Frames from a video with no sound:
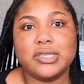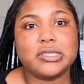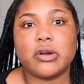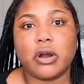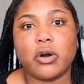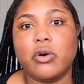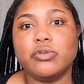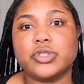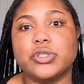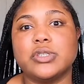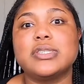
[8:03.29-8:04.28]
This is our
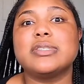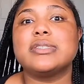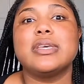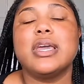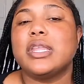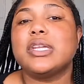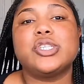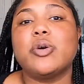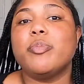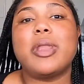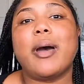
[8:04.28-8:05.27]
culture. This is, it
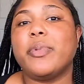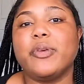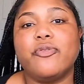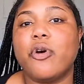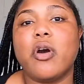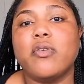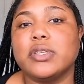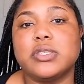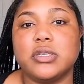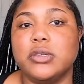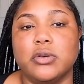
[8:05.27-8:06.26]
should not be foreign
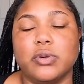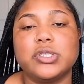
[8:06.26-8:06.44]
to you.